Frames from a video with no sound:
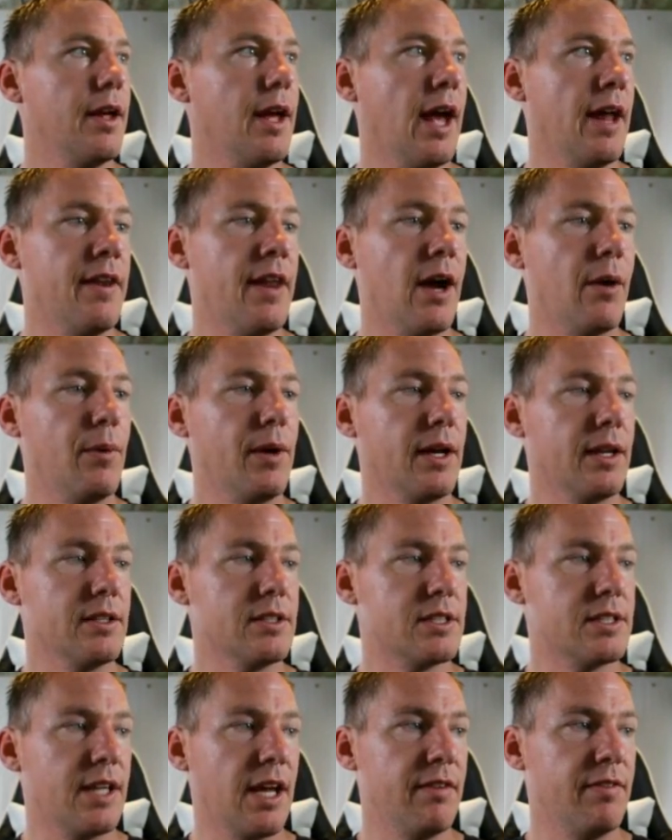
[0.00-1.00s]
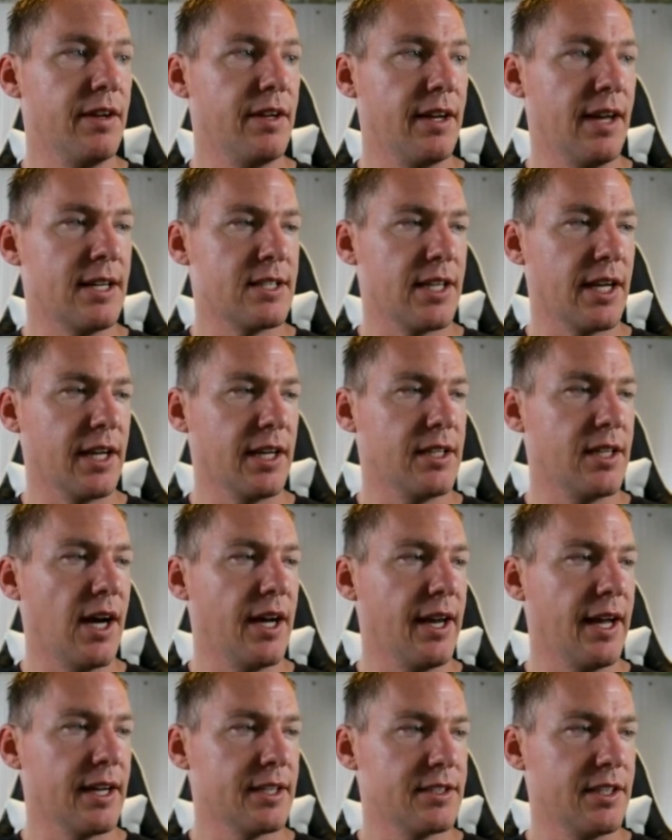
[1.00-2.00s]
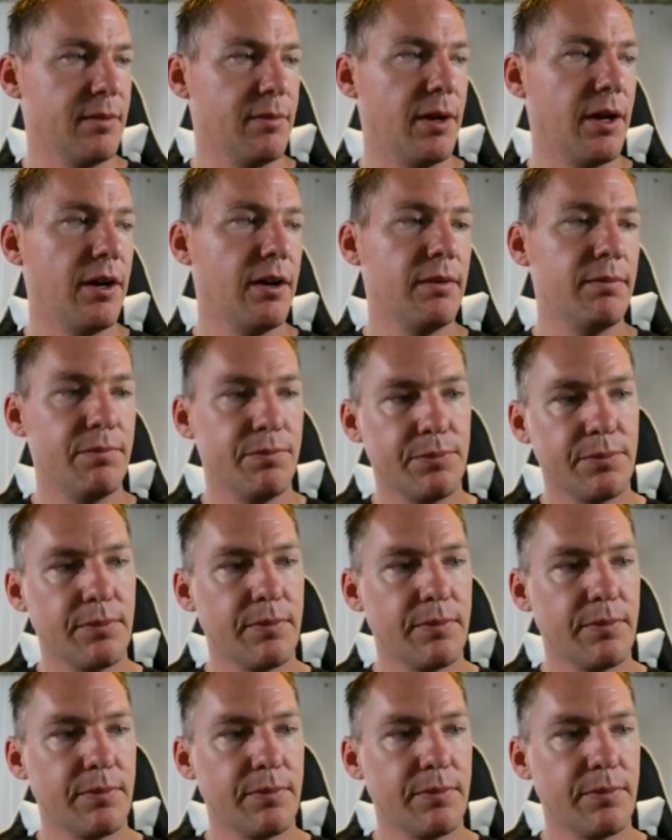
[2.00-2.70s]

and now we can save it as like a .xml,